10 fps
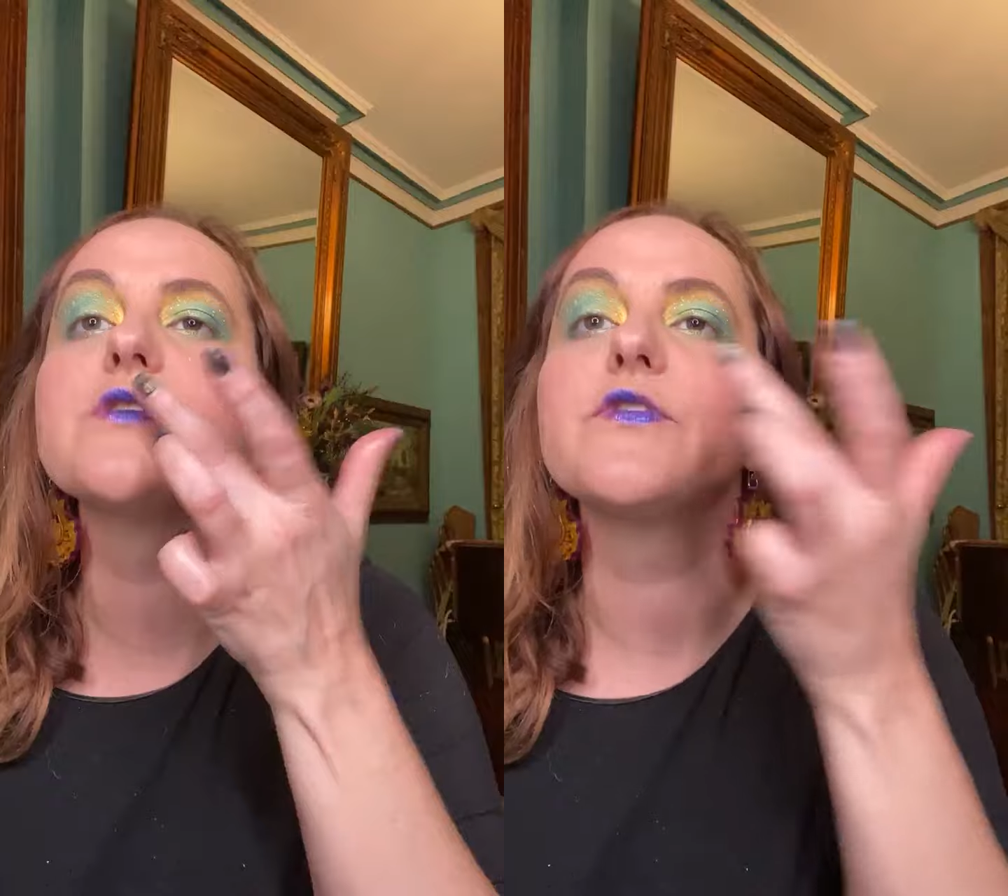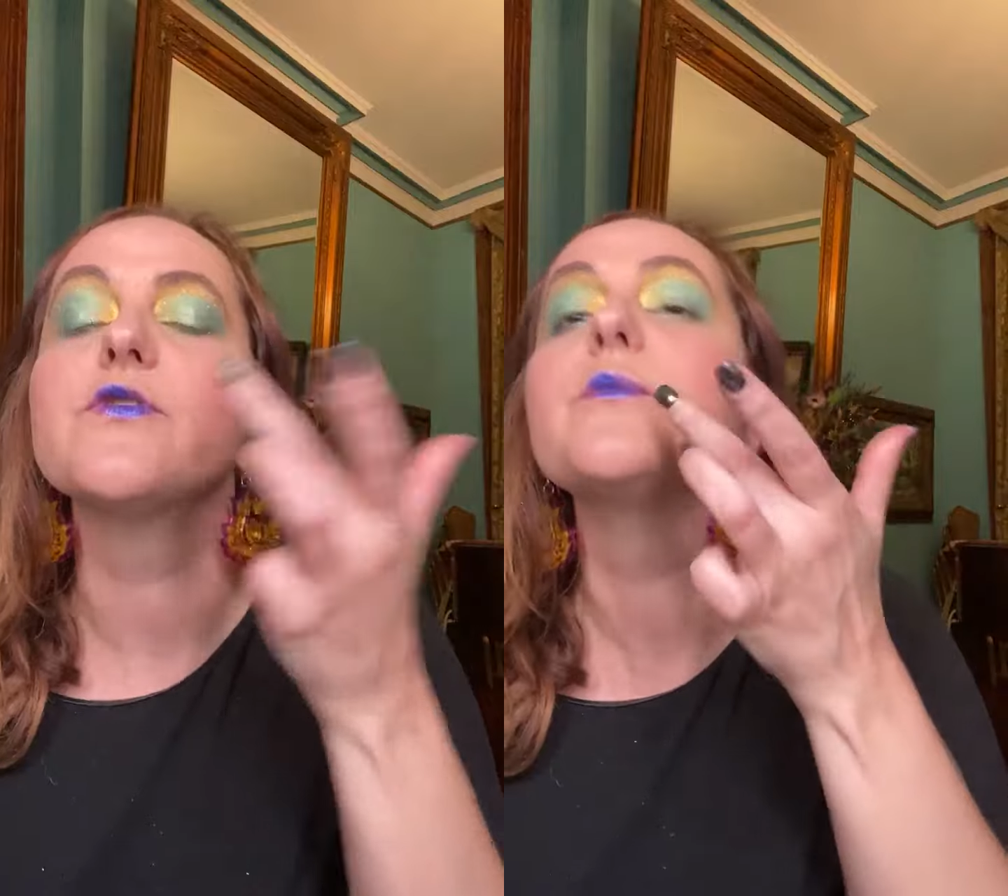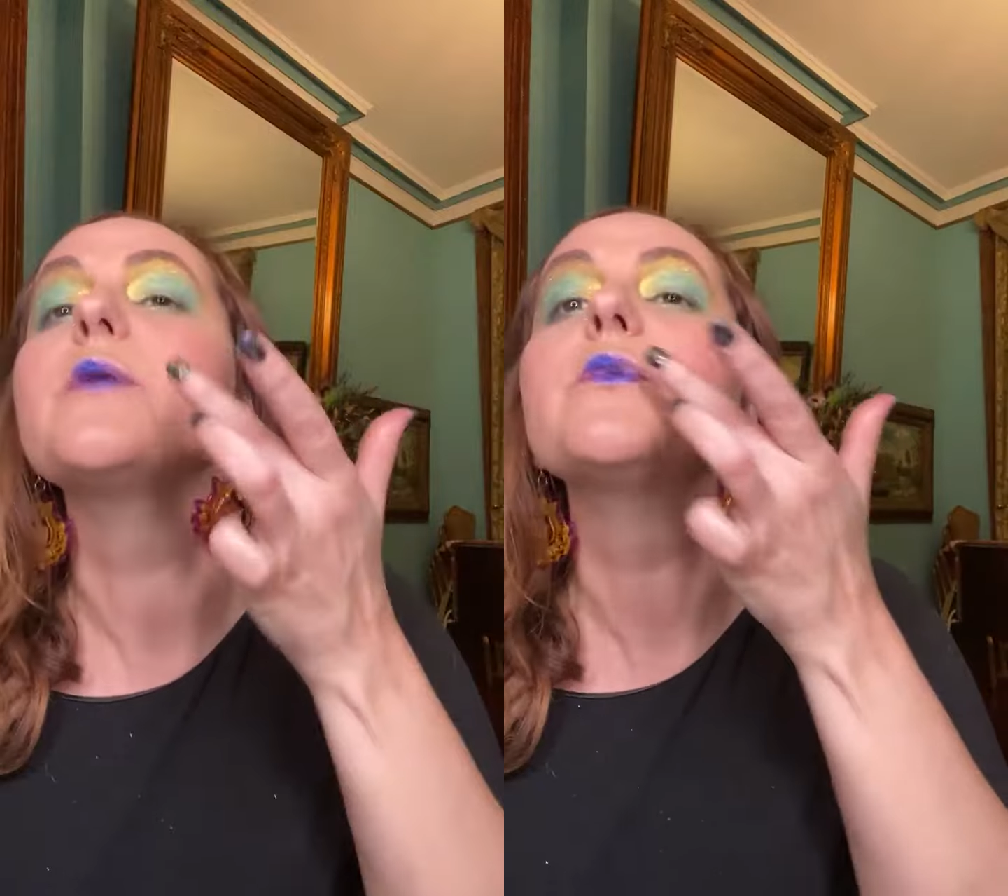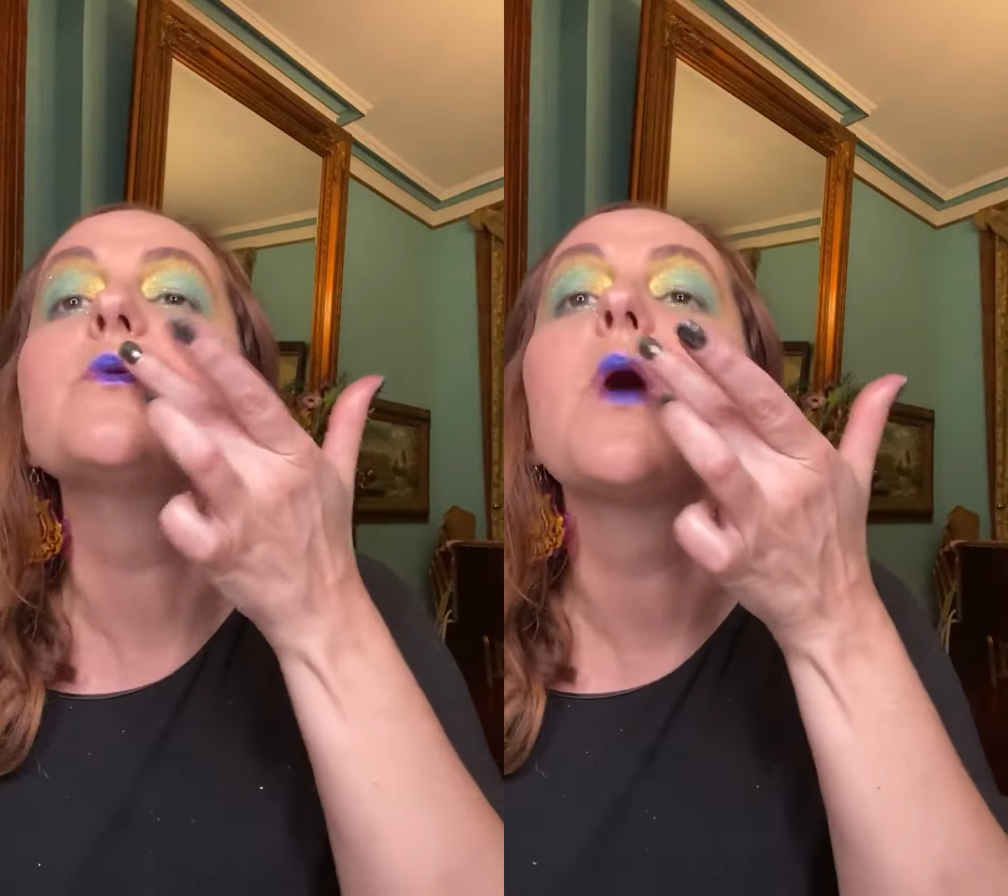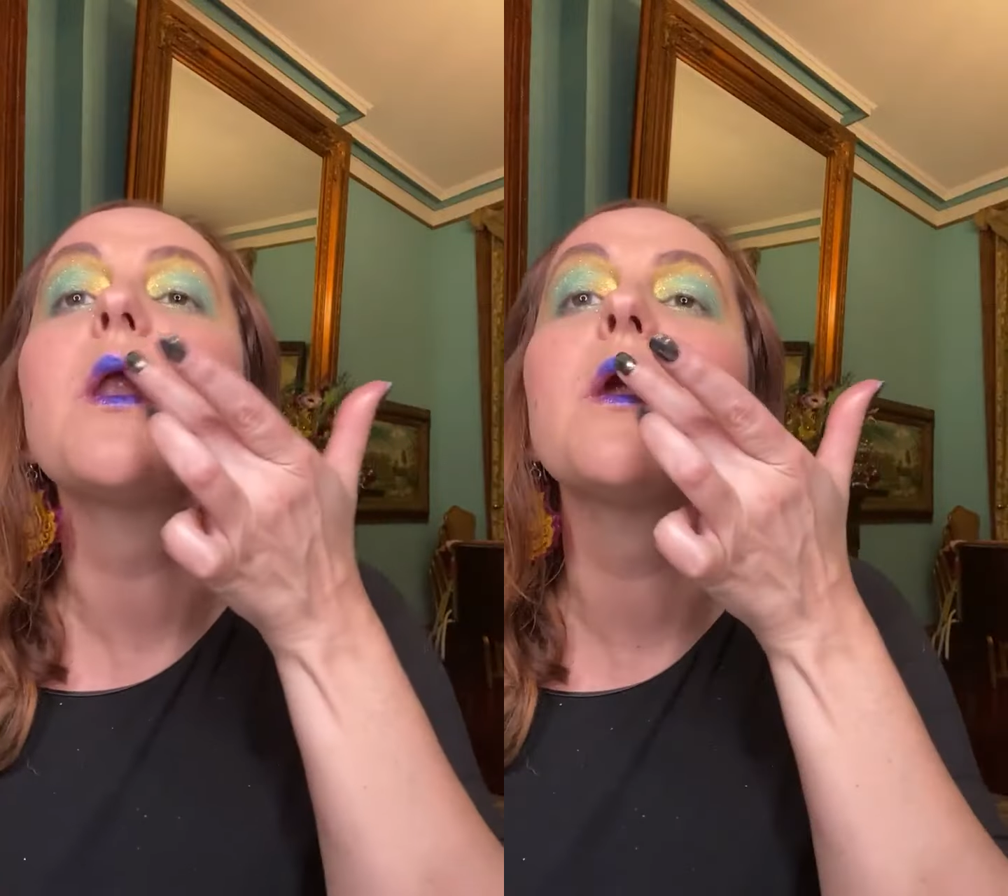if you
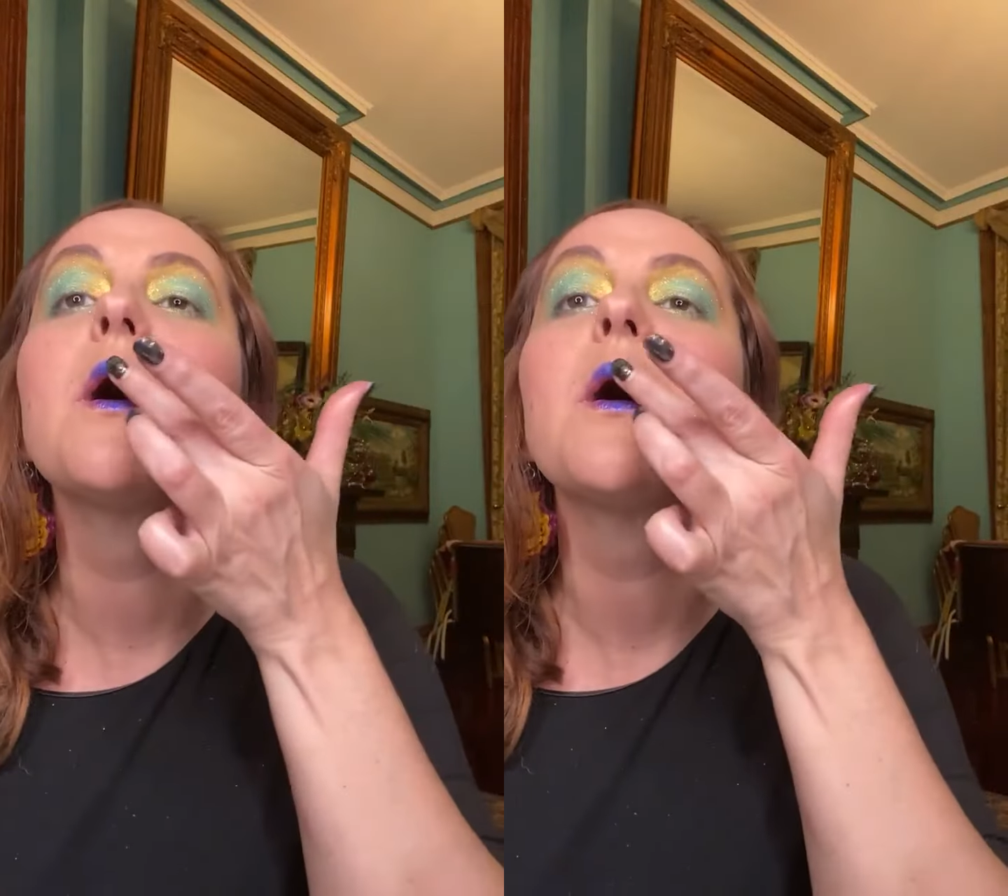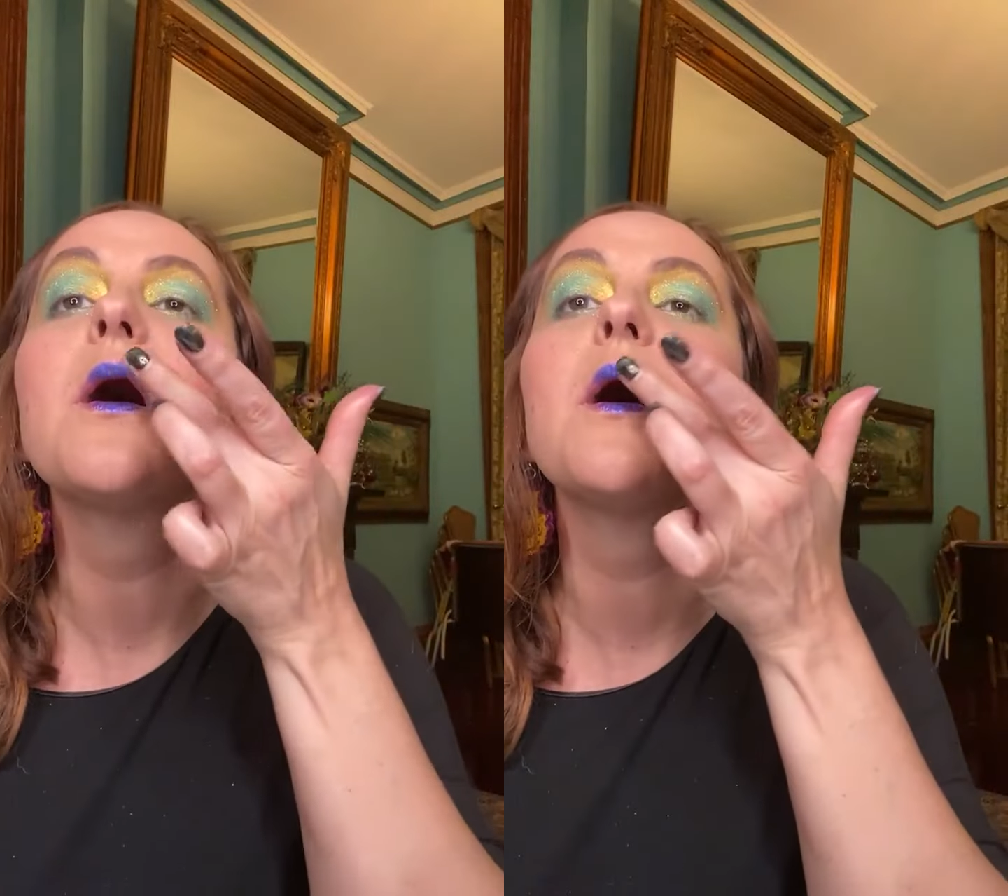remembered one.